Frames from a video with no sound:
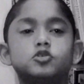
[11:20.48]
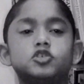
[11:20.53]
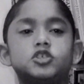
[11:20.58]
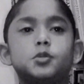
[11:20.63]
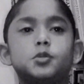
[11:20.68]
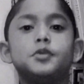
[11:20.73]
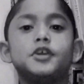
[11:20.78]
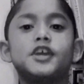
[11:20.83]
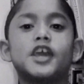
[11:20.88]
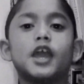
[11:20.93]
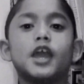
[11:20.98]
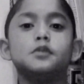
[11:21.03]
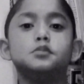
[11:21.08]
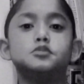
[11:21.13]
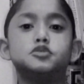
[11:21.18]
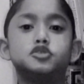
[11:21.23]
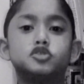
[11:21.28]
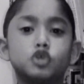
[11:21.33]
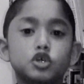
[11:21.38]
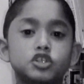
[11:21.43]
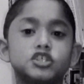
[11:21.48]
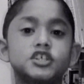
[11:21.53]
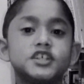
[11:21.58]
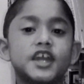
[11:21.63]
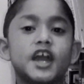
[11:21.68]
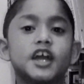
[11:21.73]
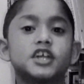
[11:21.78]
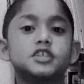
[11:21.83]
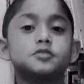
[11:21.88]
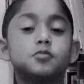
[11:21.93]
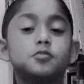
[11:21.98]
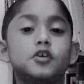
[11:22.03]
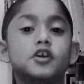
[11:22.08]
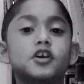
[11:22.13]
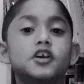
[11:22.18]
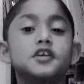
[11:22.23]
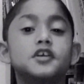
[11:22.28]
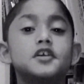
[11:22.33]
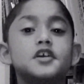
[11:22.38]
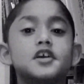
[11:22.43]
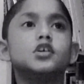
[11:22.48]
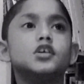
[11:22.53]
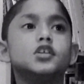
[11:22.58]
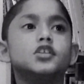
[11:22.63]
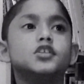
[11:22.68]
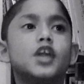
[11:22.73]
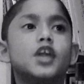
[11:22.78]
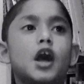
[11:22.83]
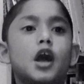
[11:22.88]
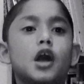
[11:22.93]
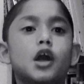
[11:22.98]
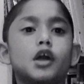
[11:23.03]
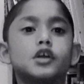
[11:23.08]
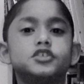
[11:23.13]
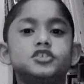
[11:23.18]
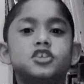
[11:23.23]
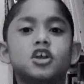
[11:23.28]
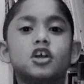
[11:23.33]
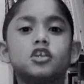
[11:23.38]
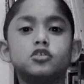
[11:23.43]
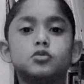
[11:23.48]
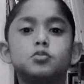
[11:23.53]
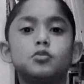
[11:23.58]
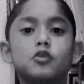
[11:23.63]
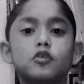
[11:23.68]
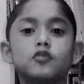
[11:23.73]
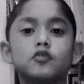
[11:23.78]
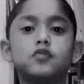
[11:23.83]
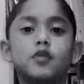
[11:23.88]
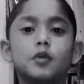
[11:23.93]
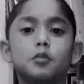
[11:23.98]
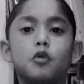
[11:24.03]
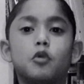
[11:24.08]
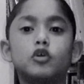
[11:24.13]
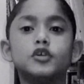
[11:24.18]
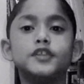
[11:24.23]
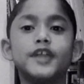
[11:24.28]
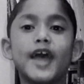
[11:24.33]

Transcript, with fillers: She became such an expert that gentlemen from